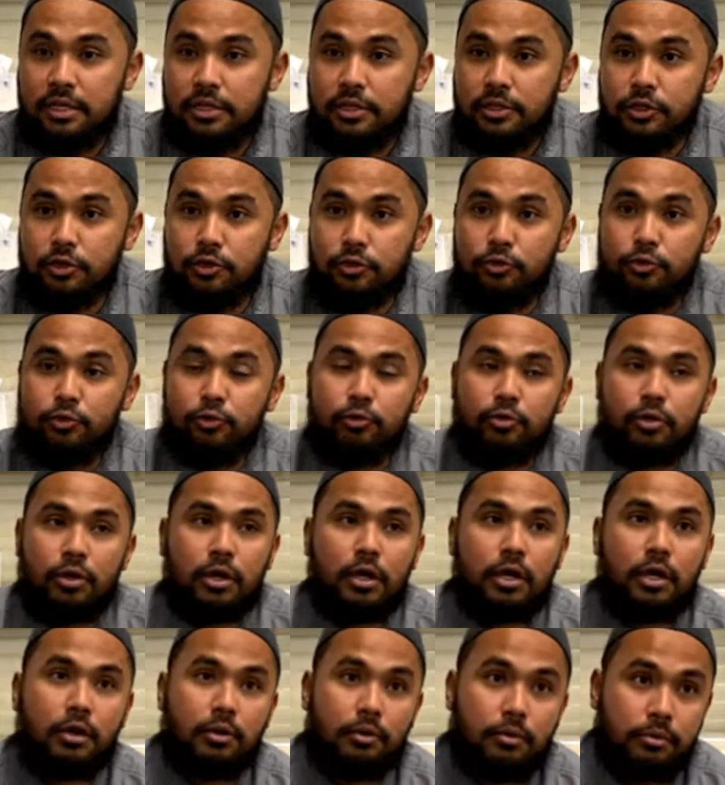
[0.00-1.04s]
do
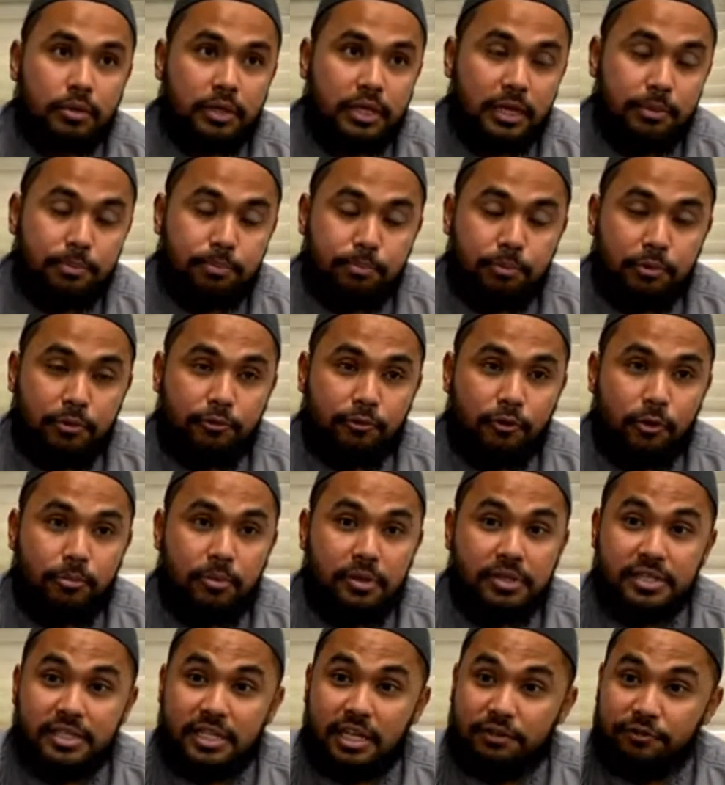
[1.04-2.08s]
keep perform the
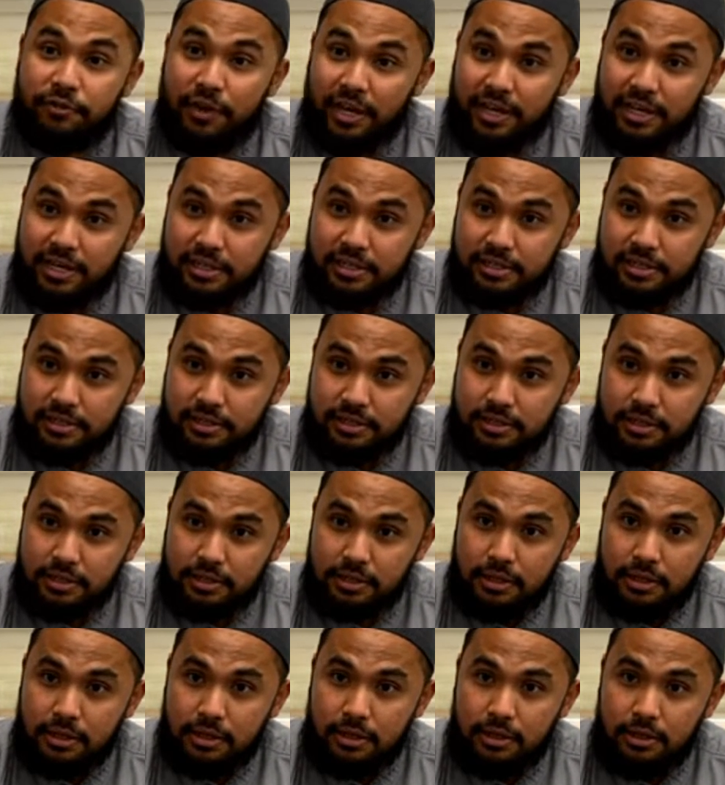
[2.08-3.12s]
steadfastness,
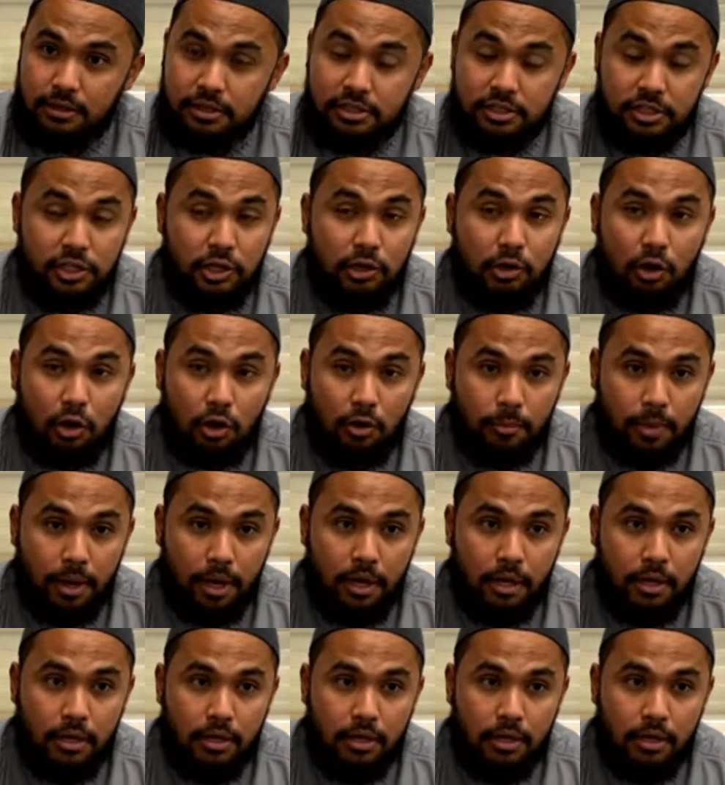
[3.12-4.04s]
yeah, istiqamah,